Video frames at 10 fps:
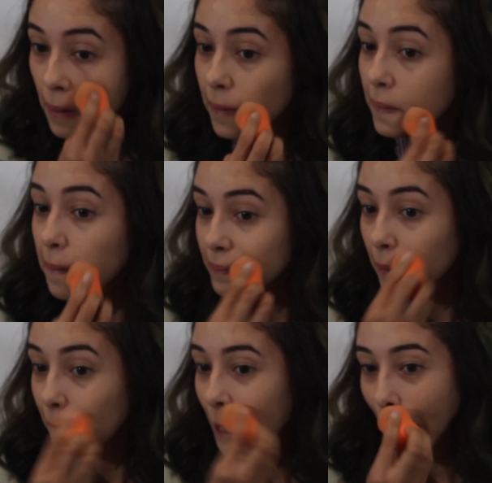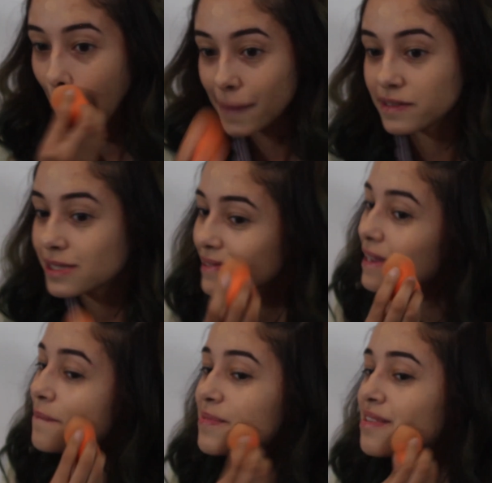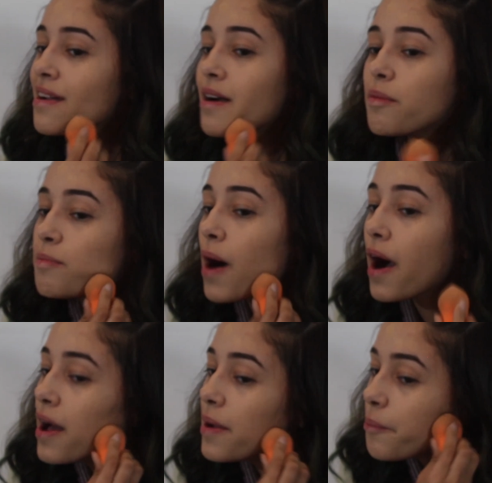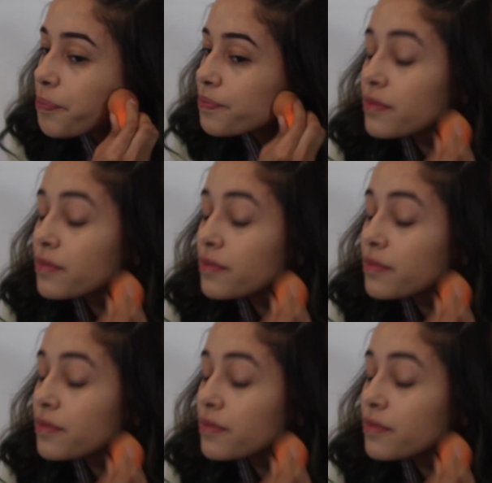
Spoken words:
I love you, obviously, but